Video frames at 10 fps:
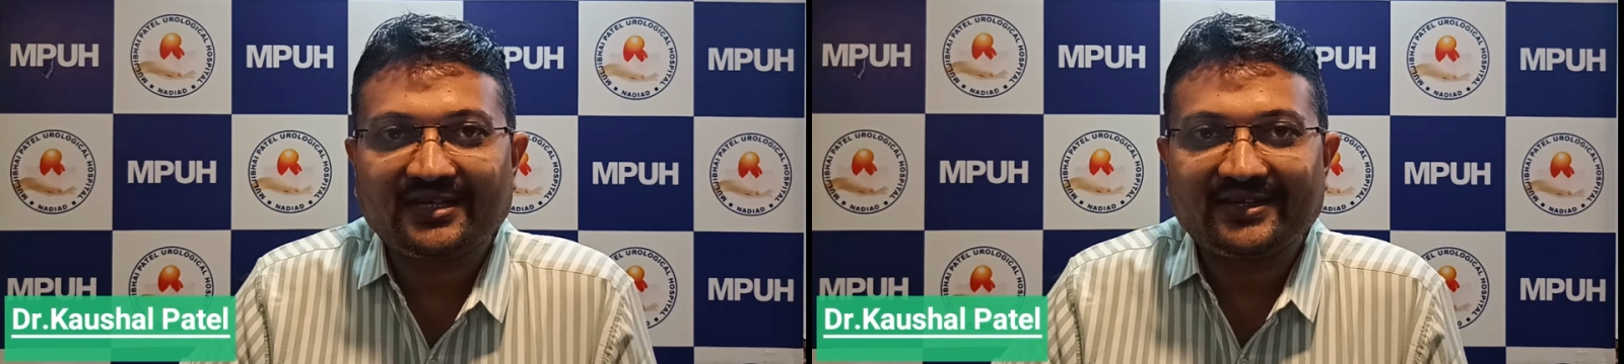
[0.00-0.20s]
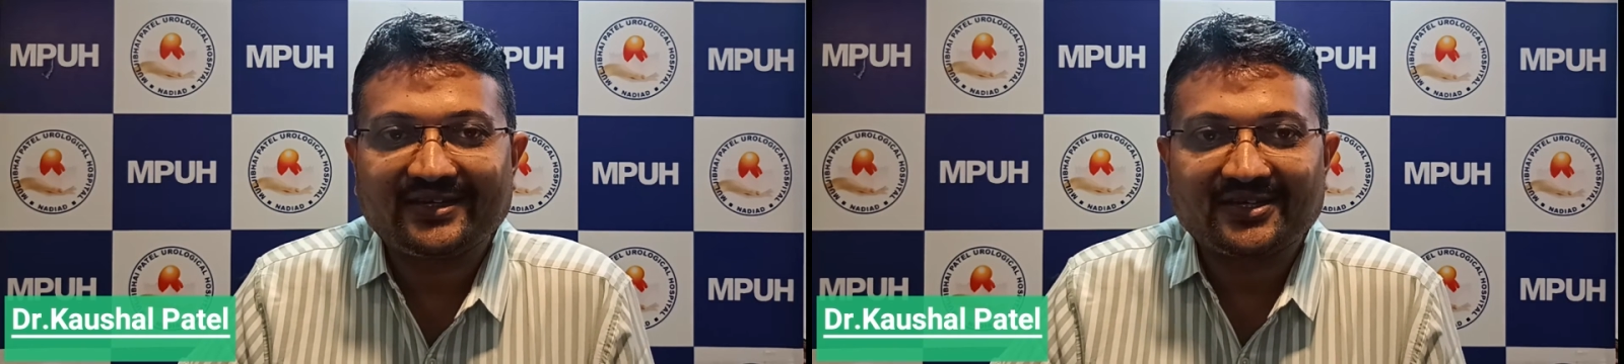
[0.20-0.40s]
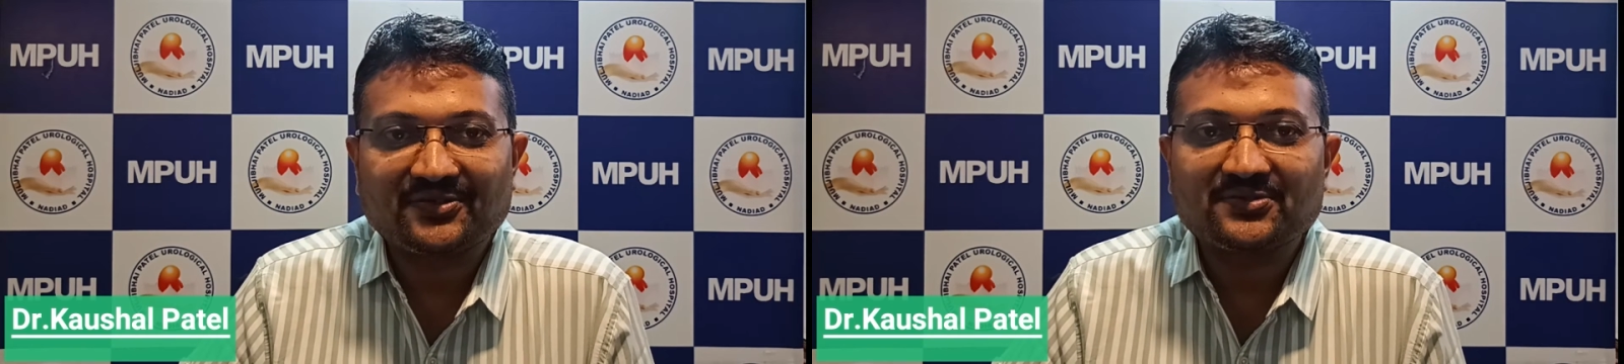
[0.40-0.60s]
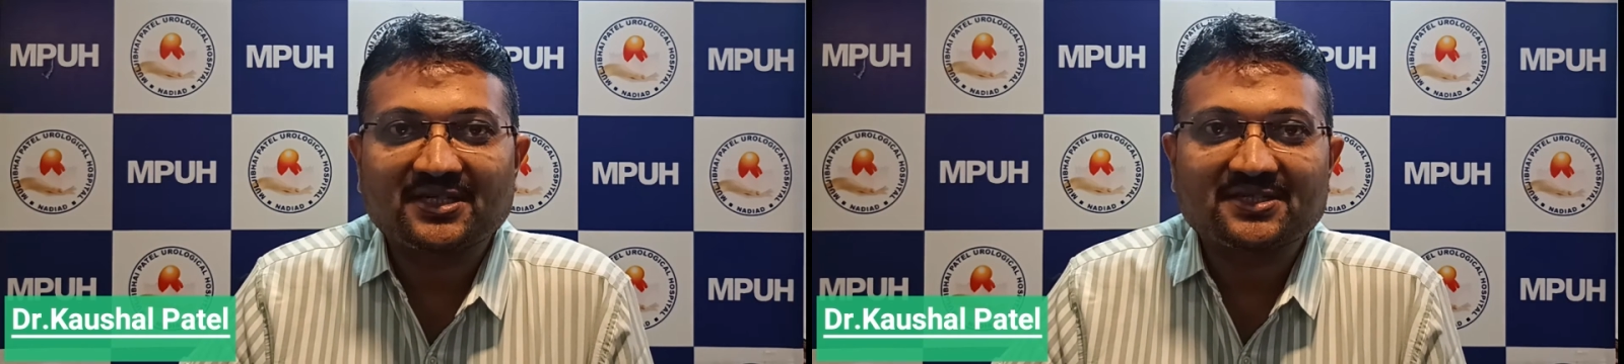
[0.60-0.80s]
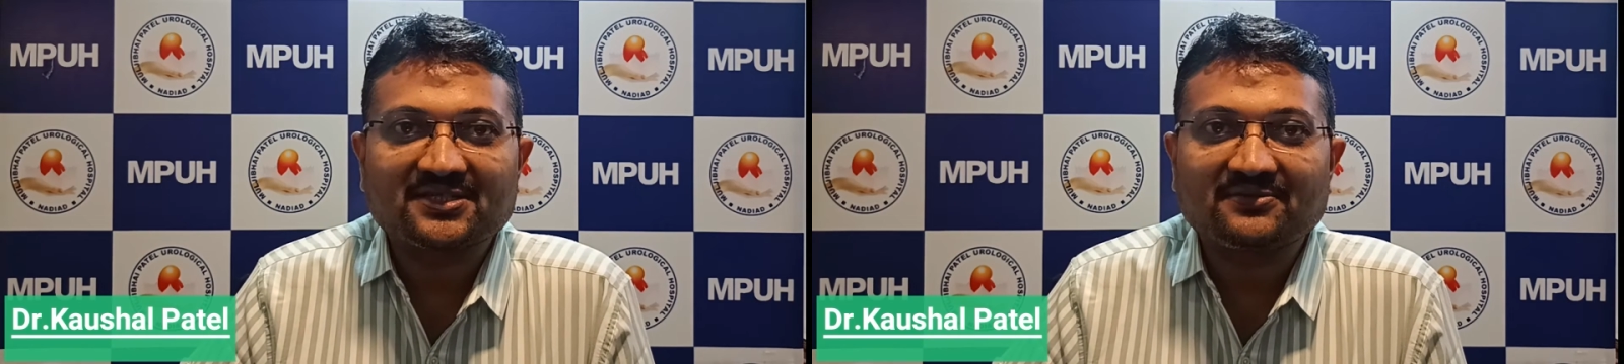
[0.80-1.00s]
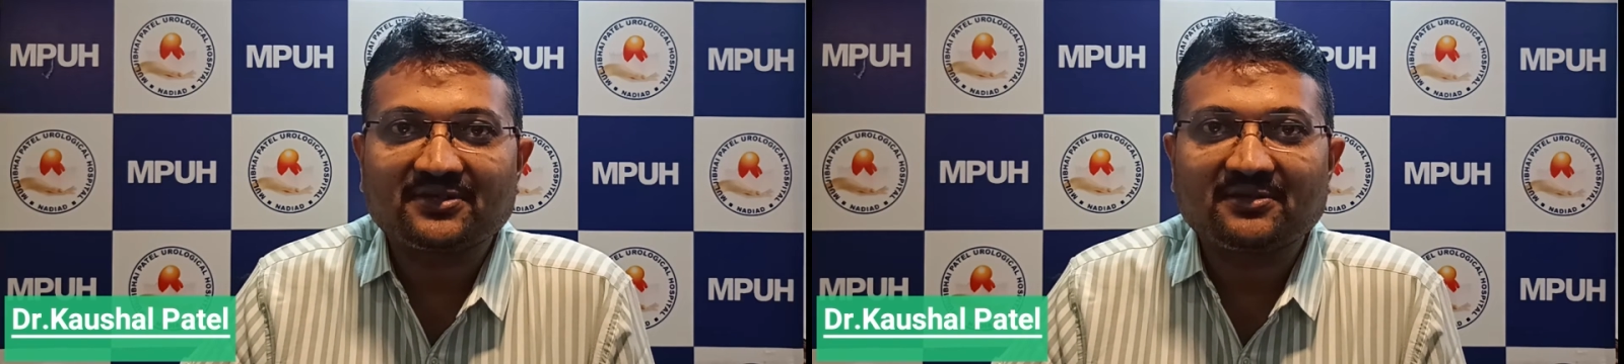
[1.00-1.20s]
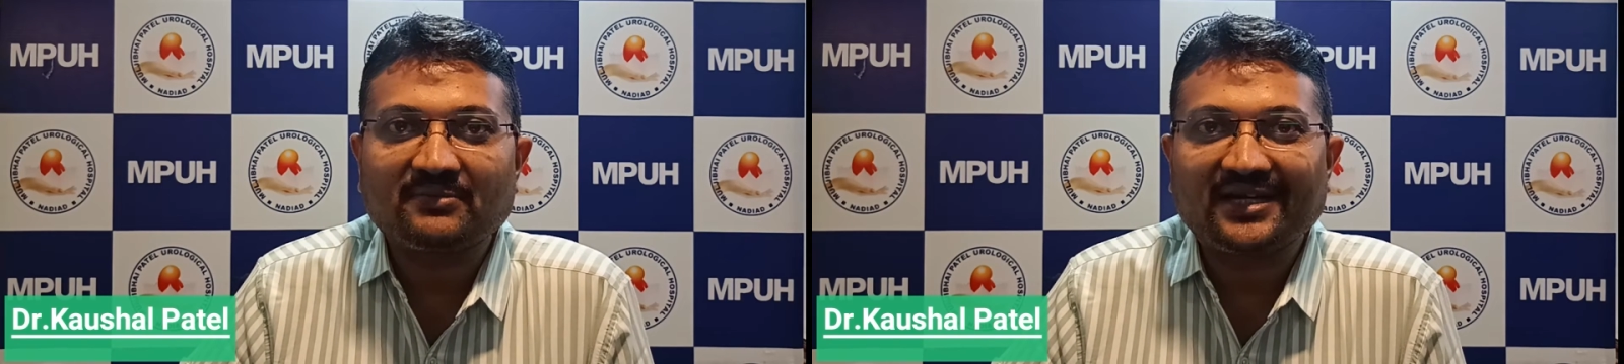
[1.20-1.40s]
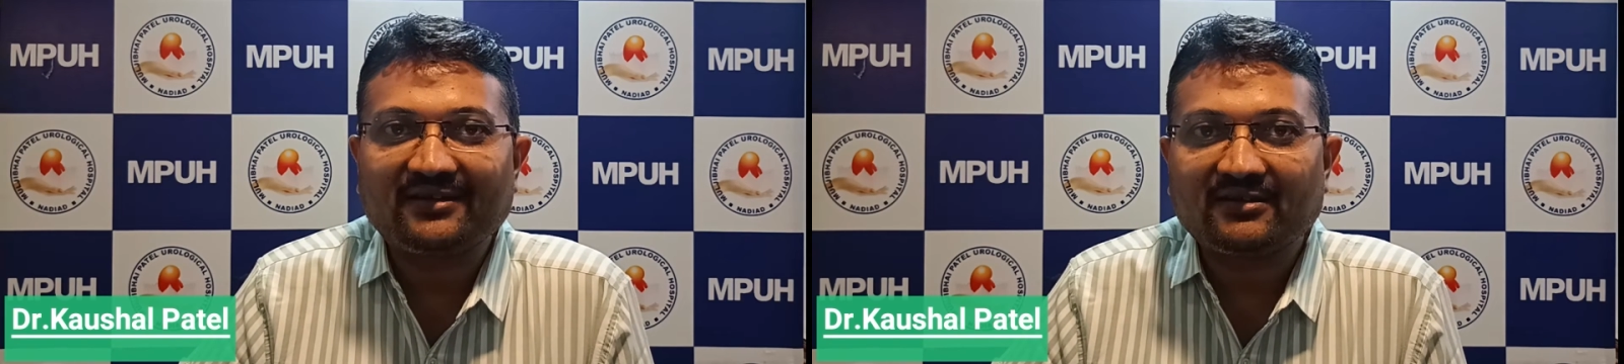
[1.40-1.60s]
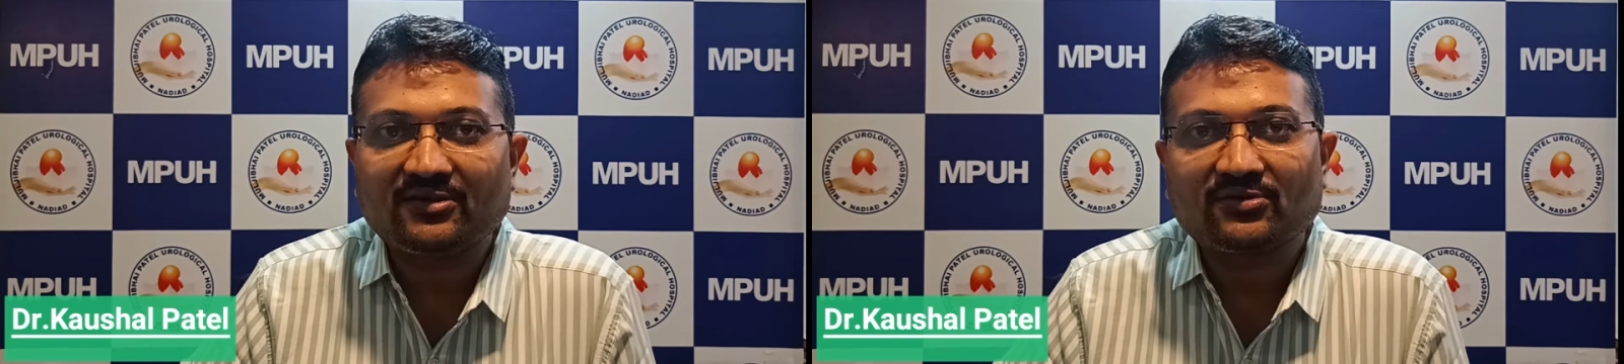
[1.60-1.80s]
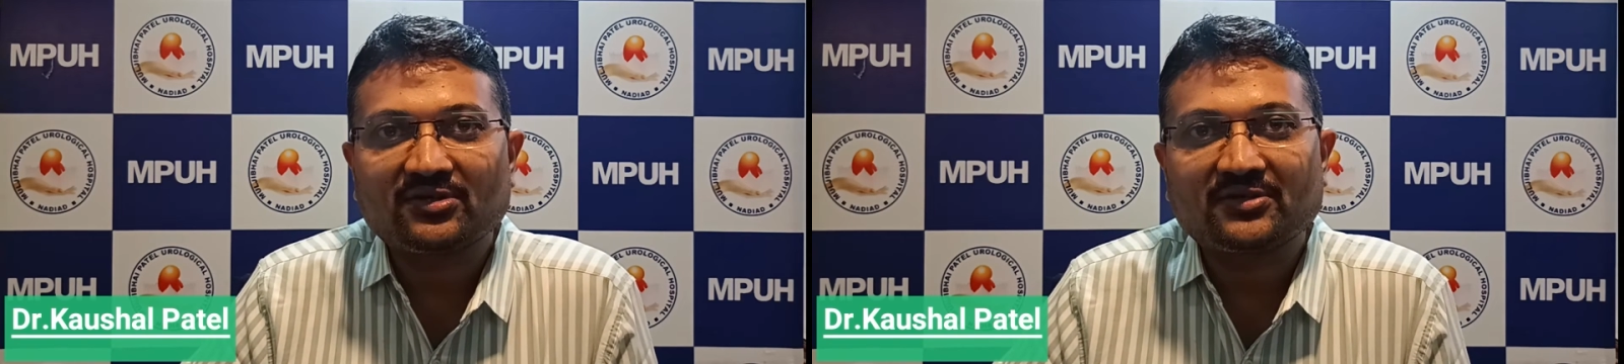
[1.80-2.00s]
interactive session with the mentor,
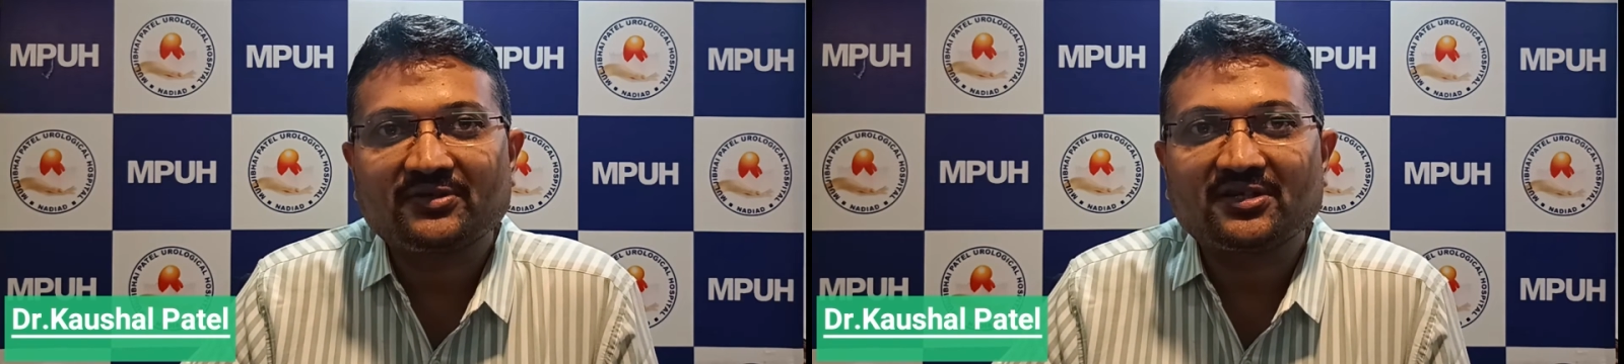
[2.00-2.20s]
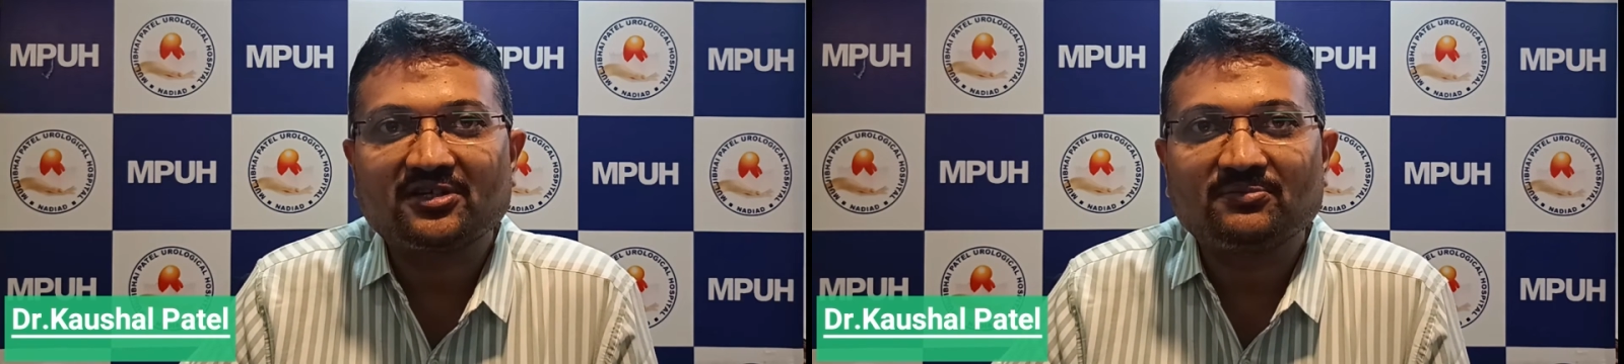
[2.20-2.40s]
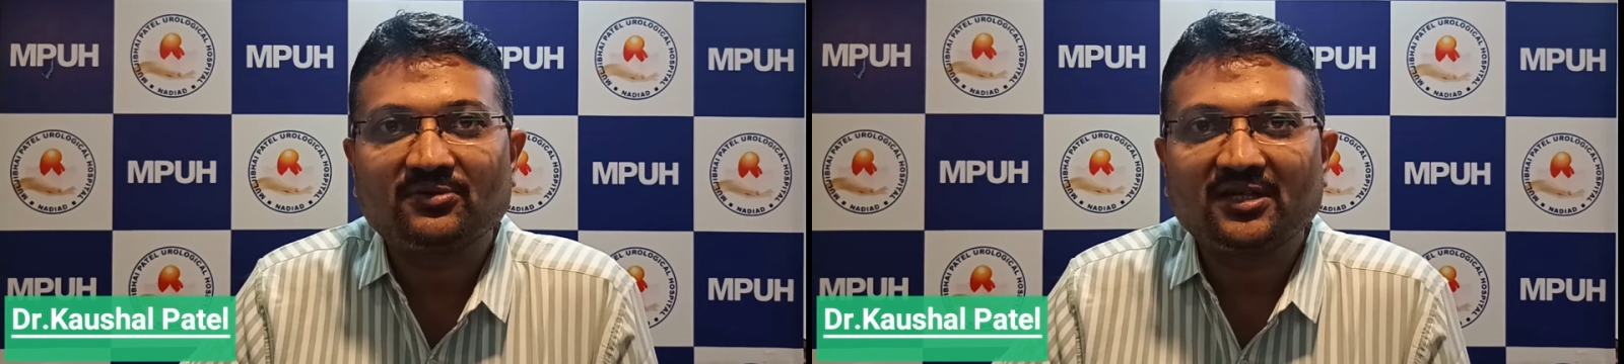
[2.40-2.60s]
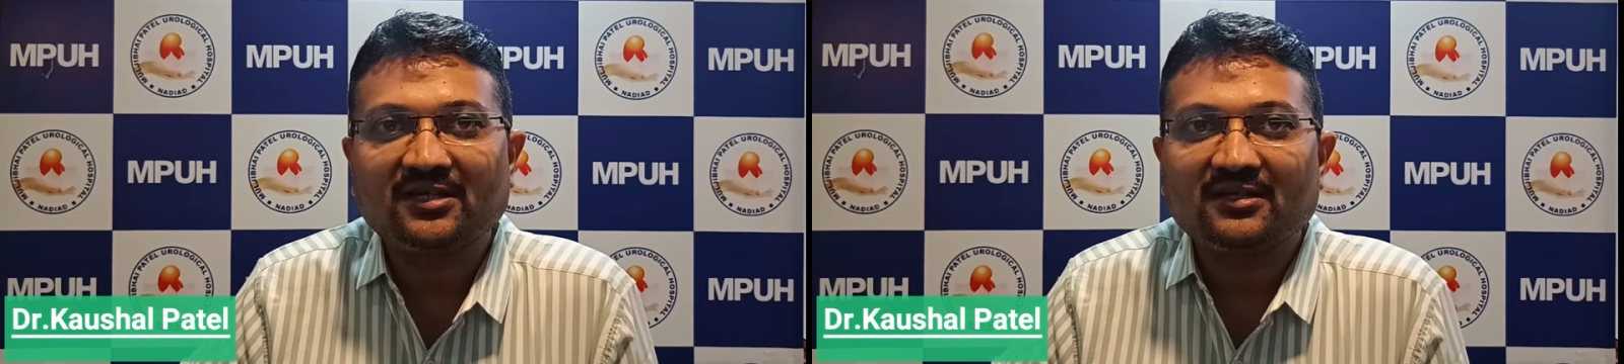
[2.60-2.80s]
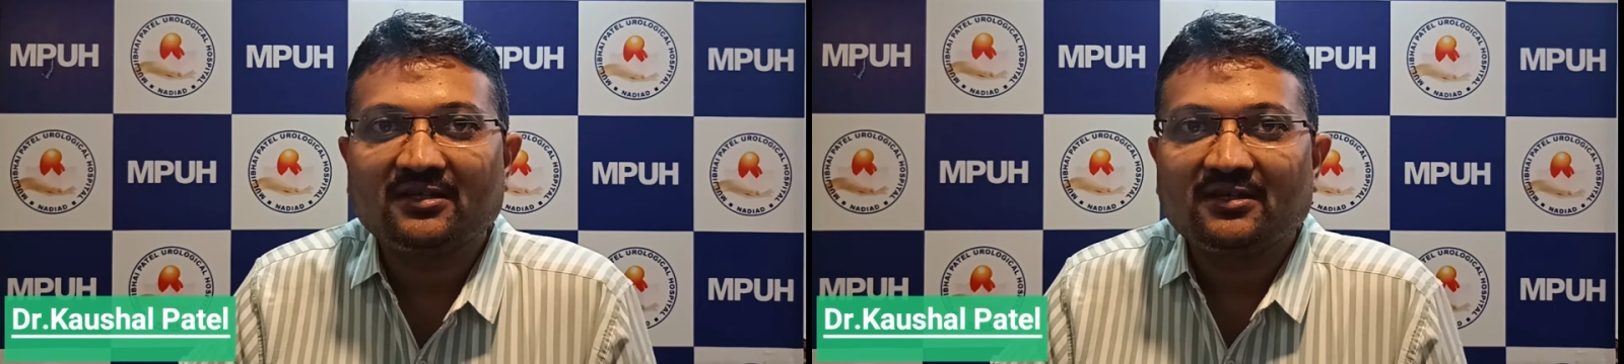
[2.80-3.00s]
Dr. Arvind Ganpule.